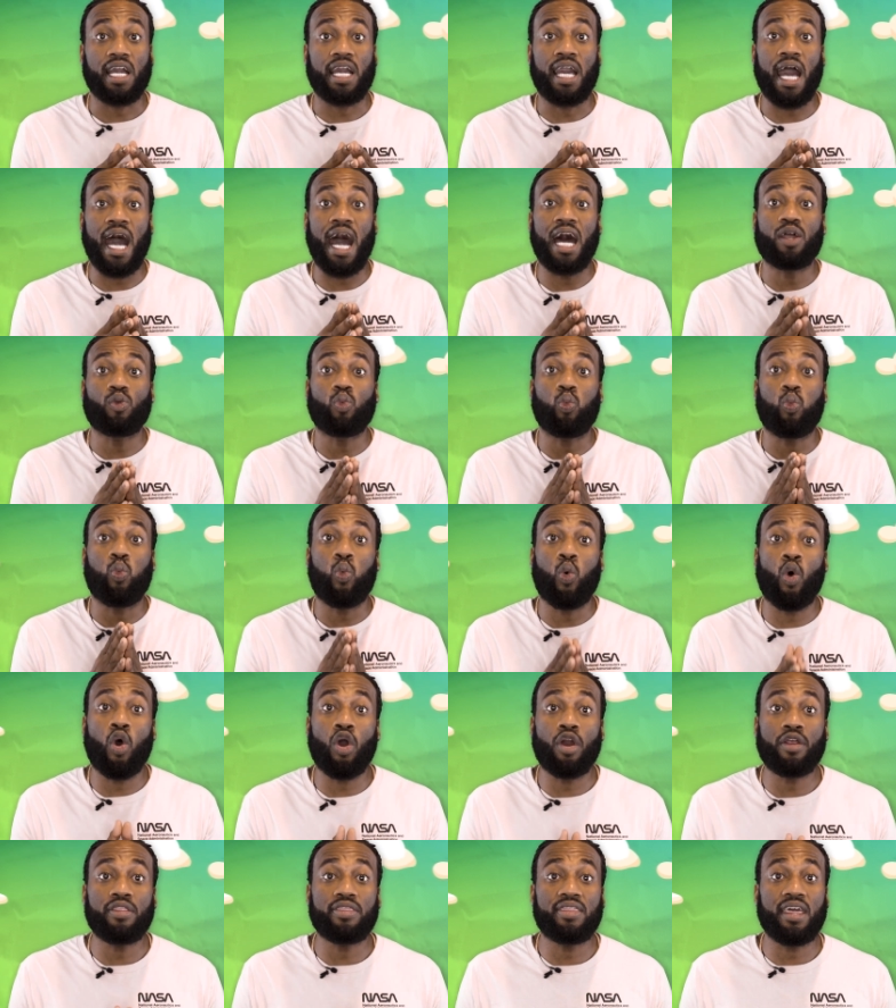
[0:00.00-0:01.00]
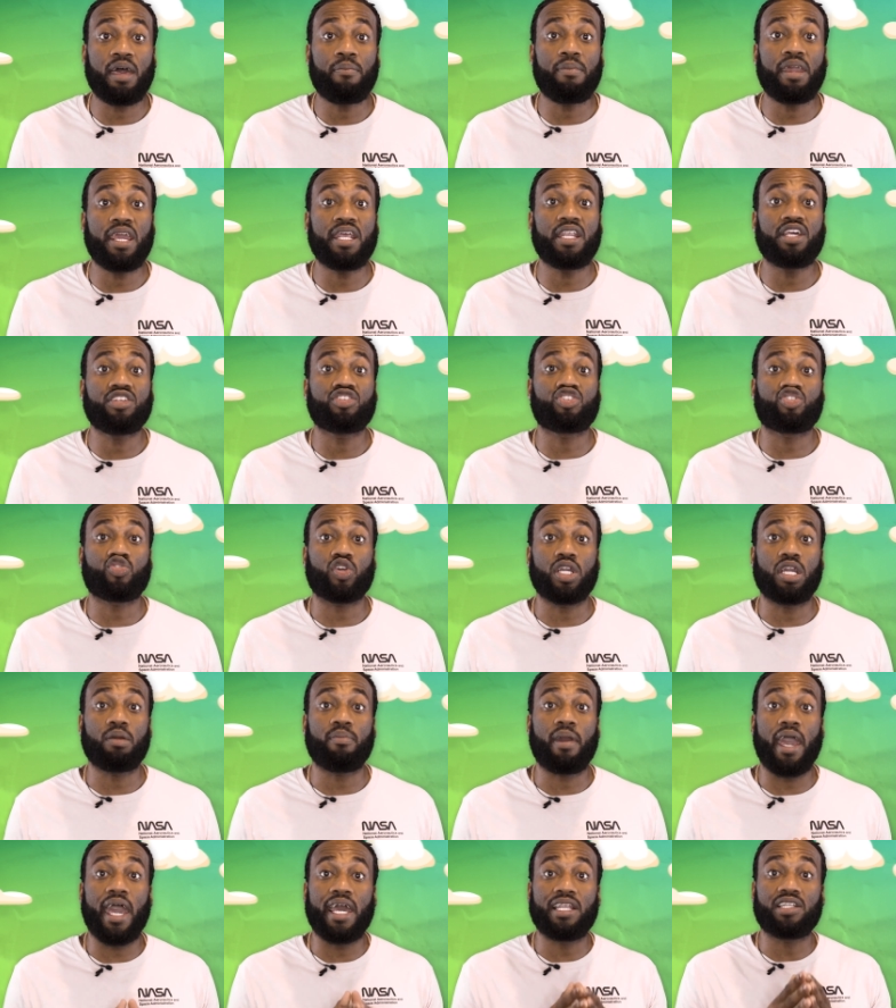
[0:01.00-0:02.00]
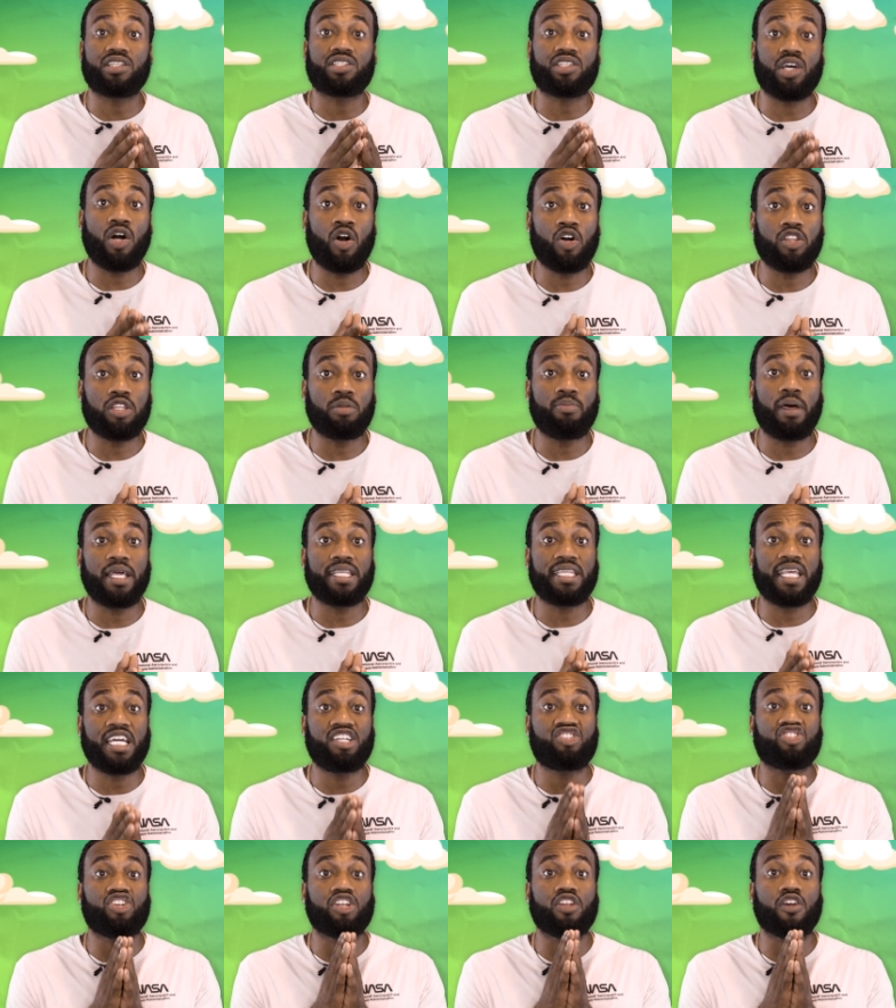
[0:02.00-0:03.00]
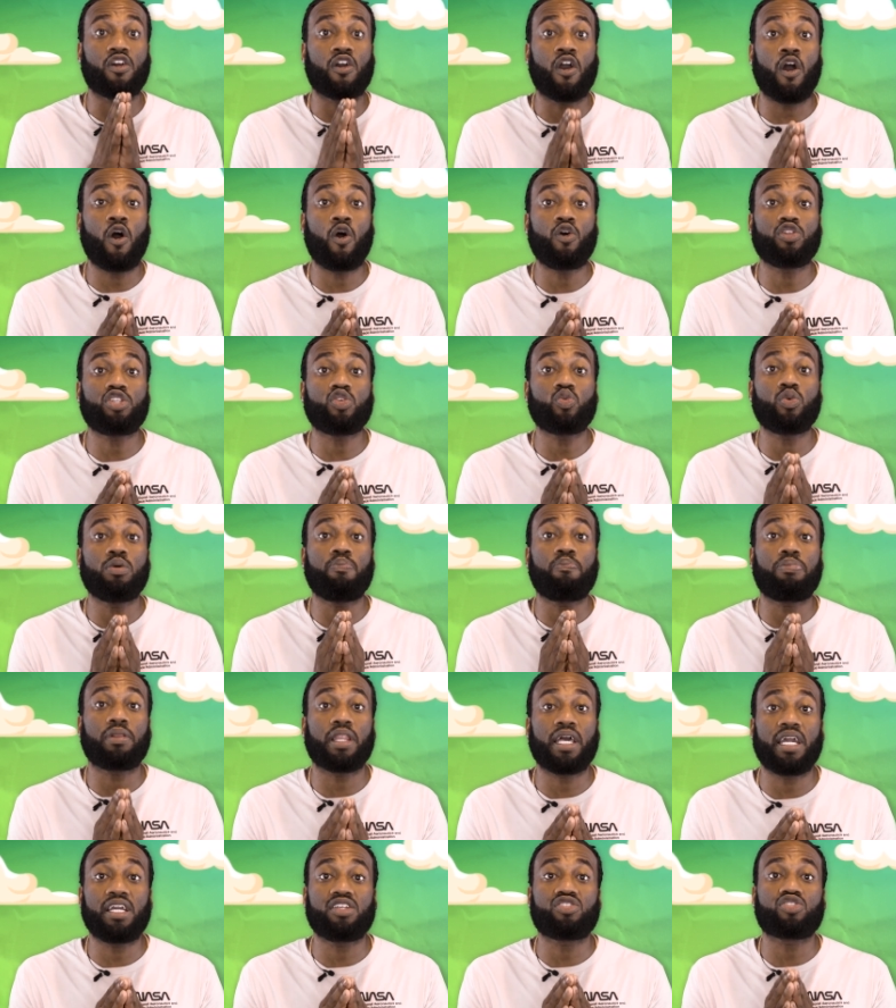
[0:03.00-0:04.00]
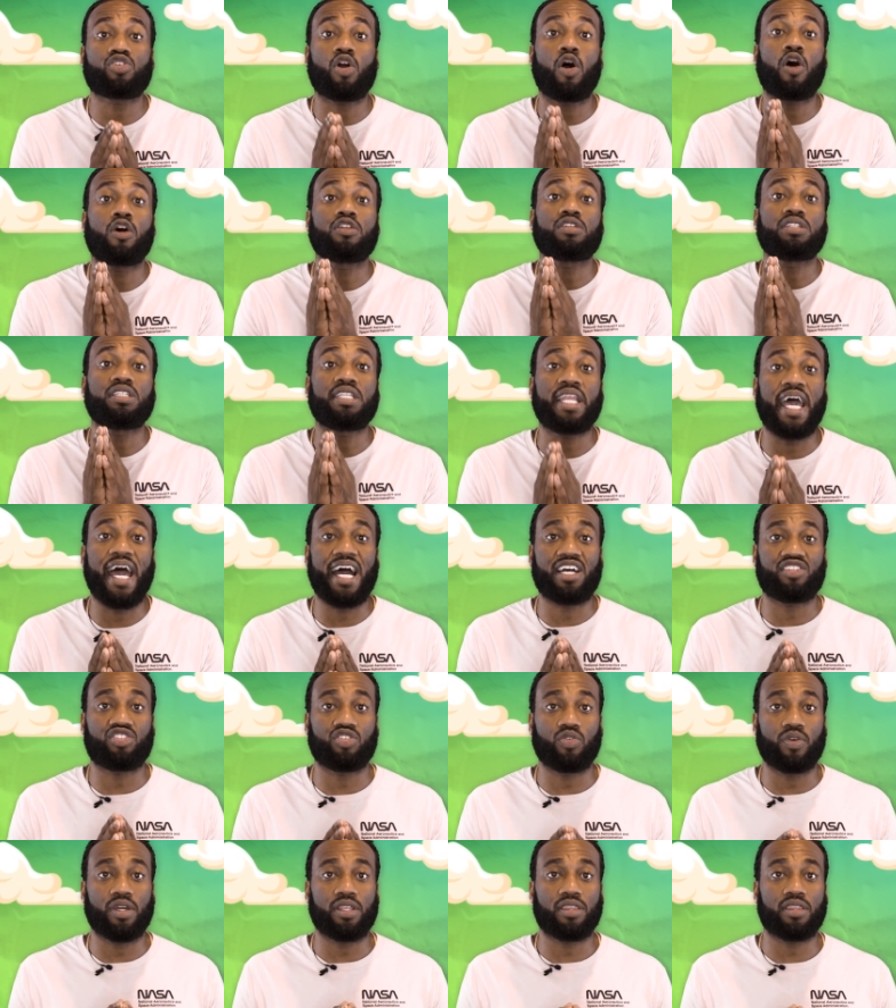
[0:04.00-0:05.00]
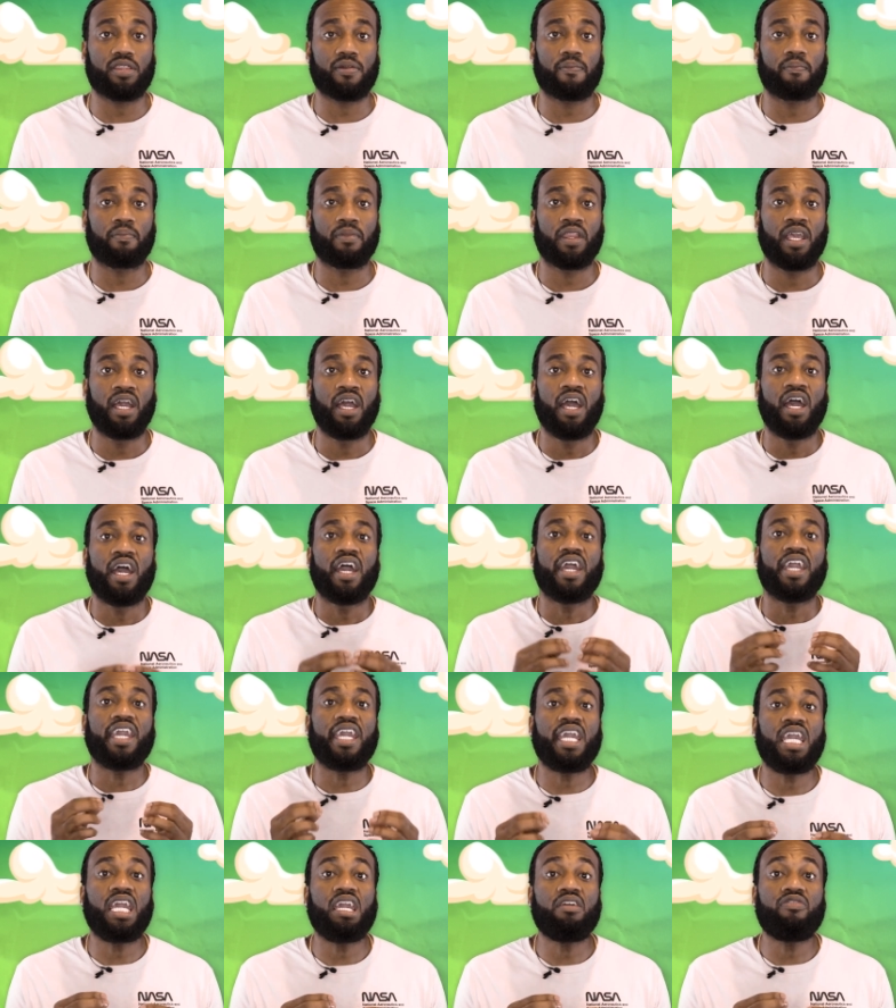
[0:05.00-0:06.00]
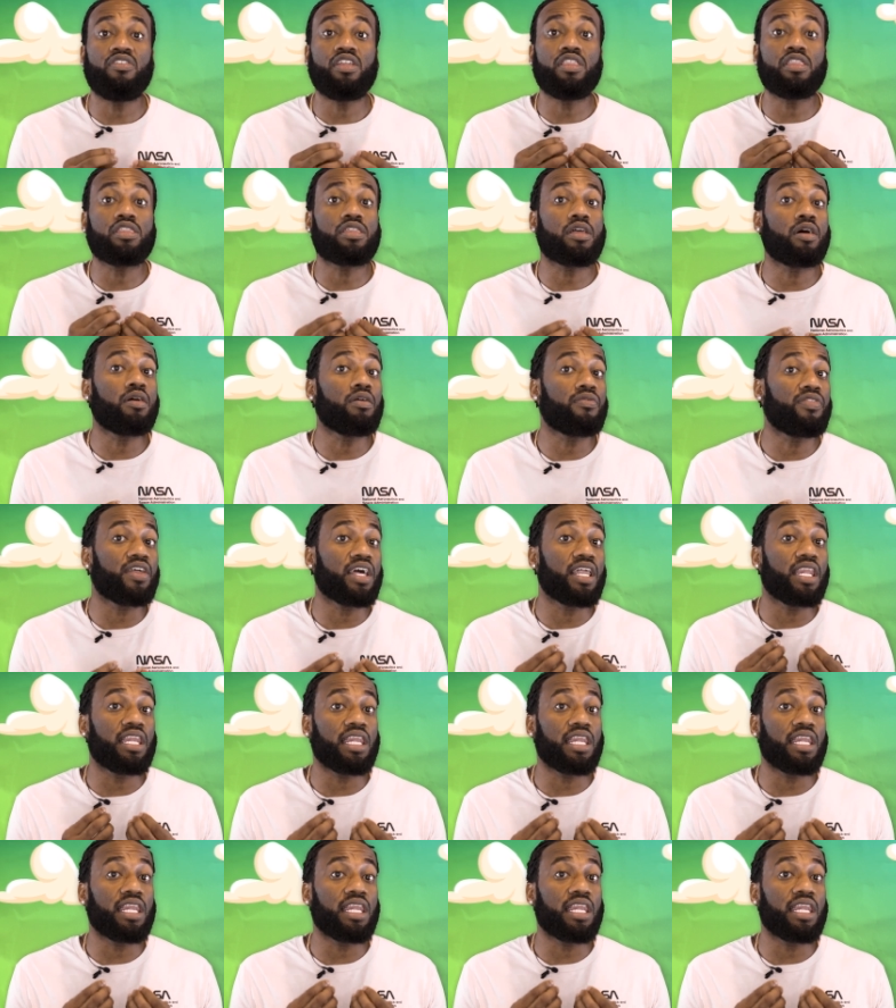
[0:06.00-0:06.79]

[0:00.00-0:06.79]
God warned them in a dream and told them that they should go to a place called Nazareth. Even though their